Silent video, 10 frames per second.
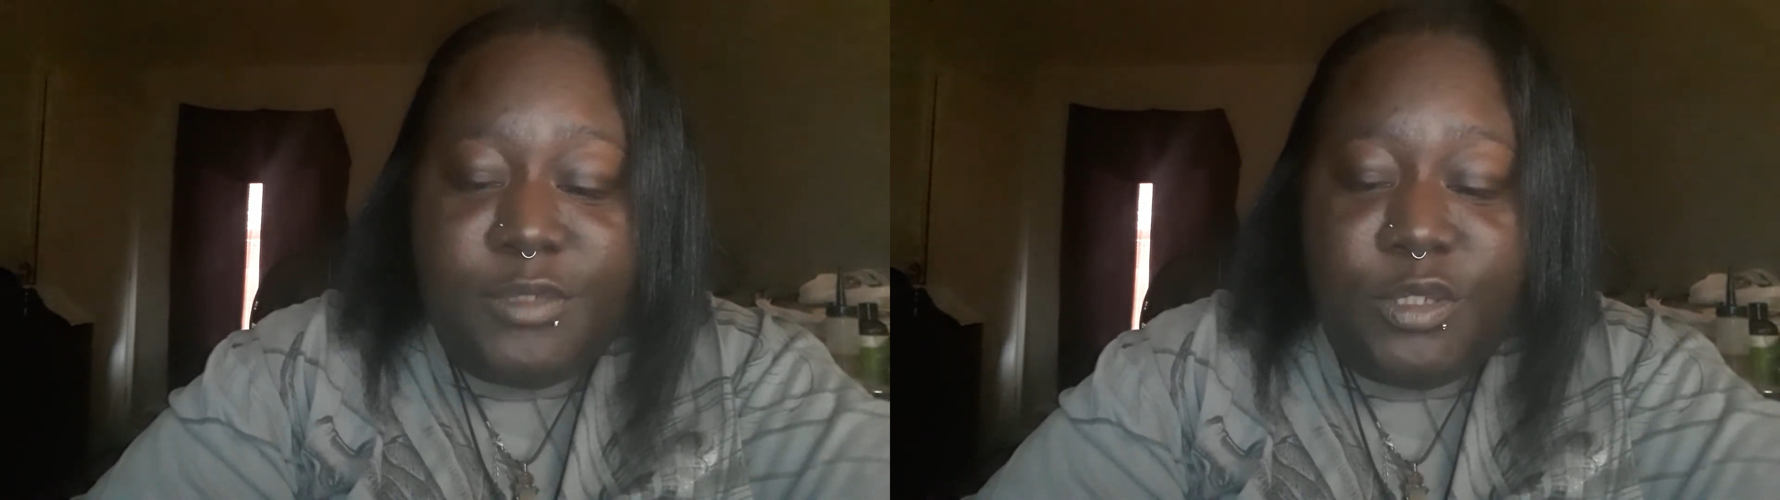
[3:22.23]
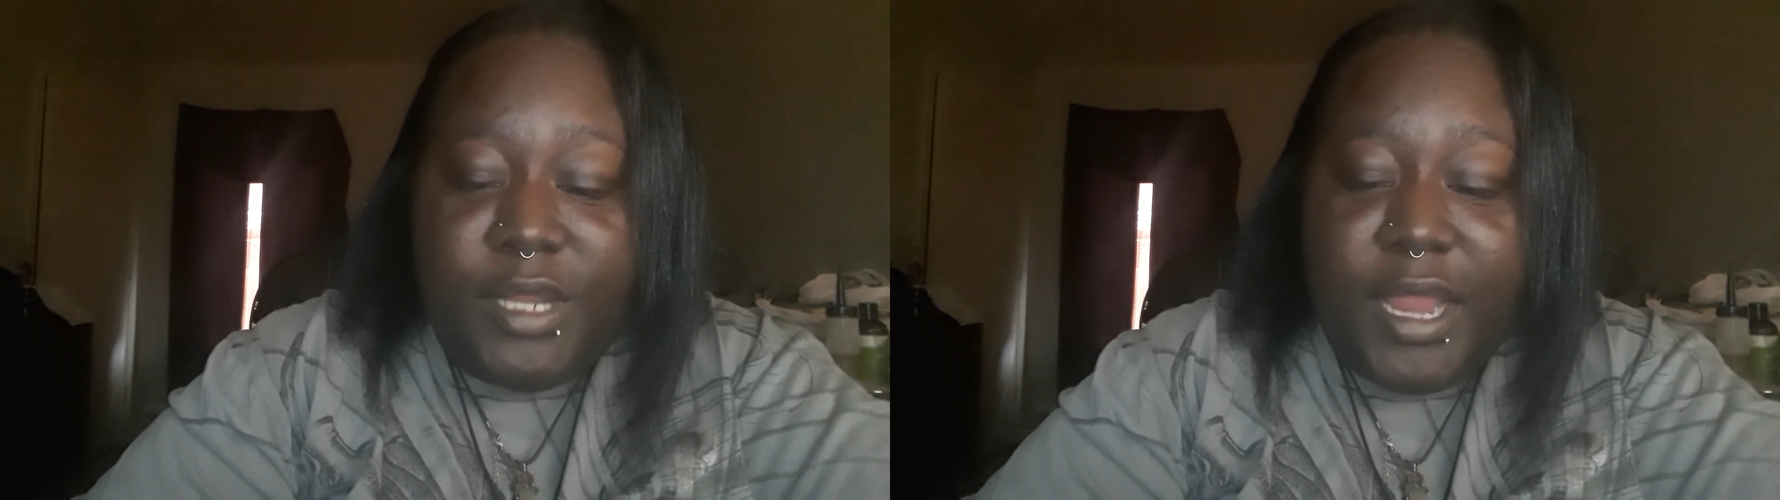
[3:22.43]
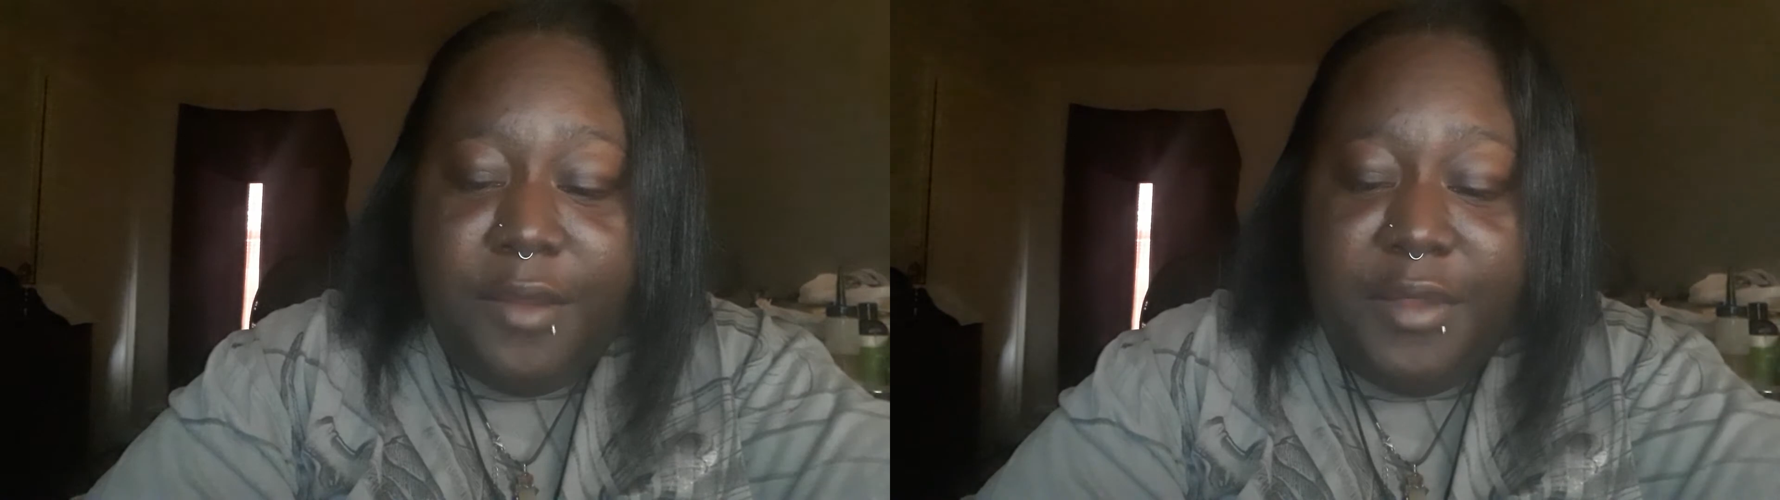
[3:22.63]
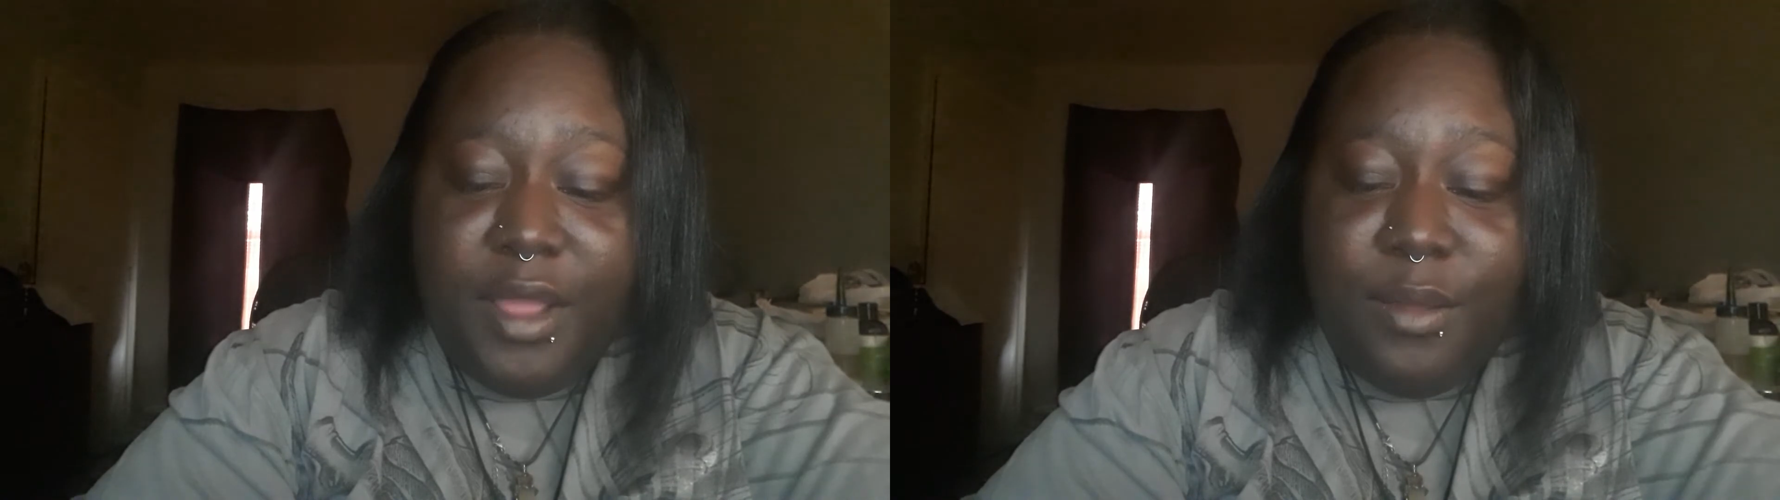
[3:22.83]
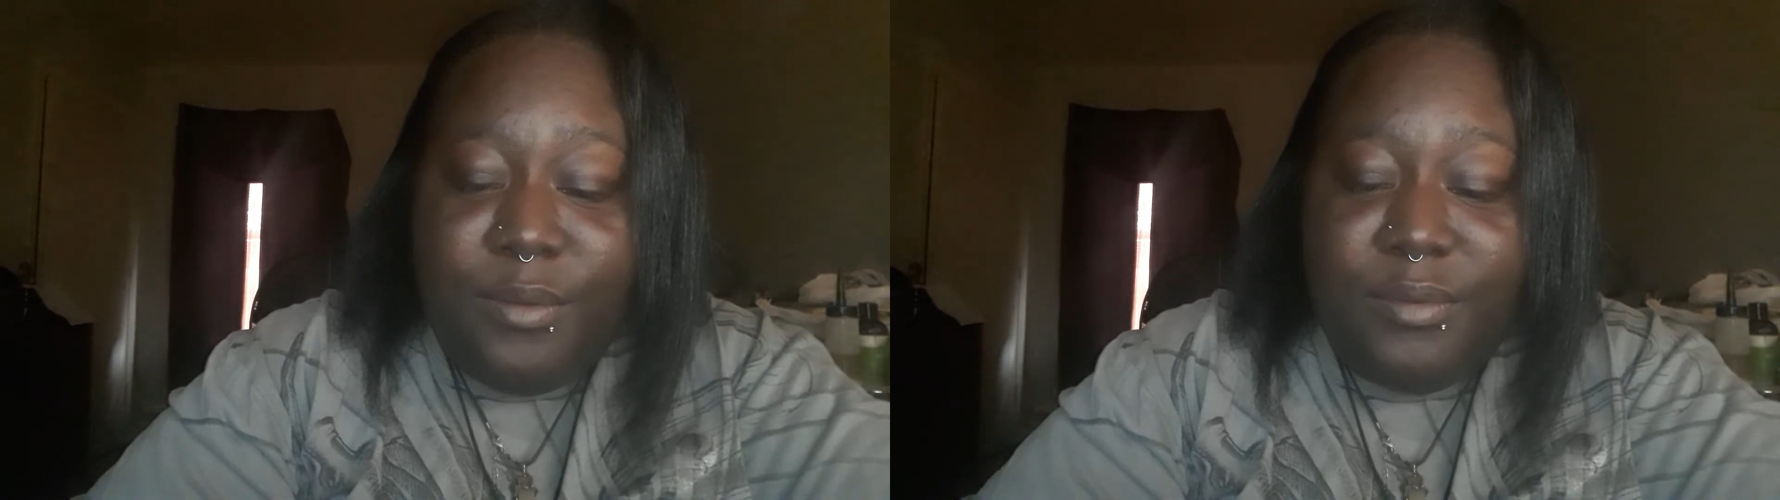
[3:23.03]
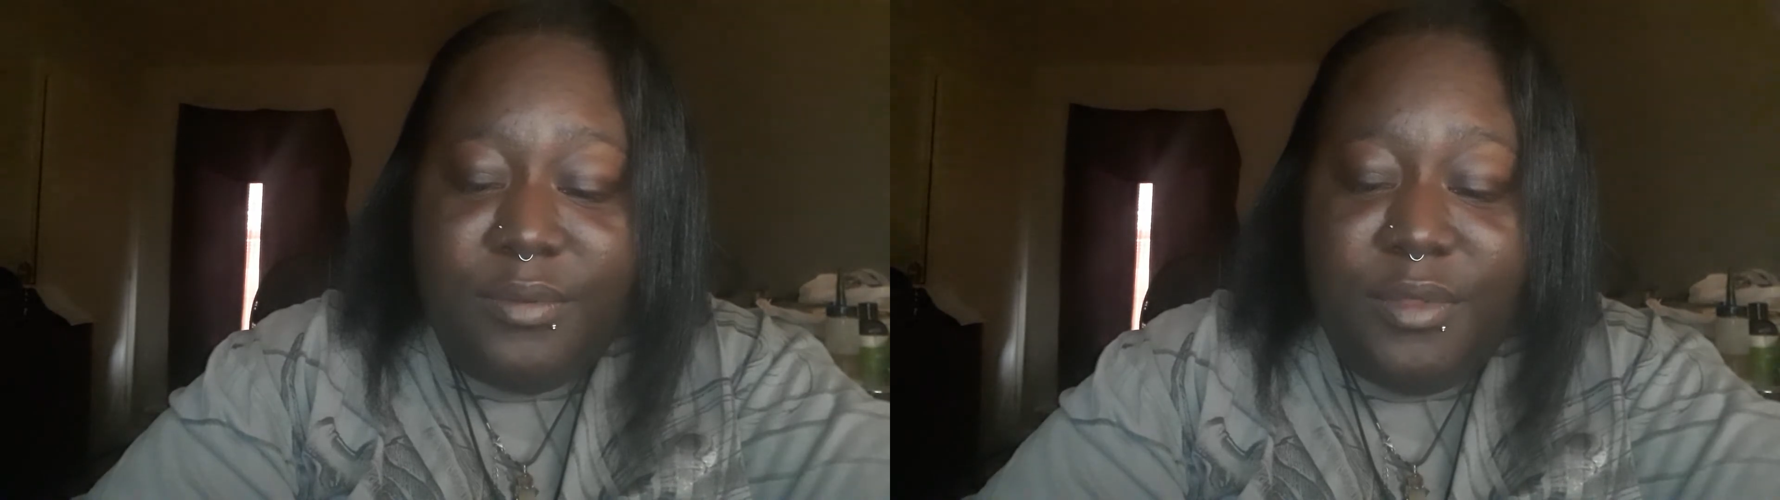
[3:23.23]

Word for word: to carry on.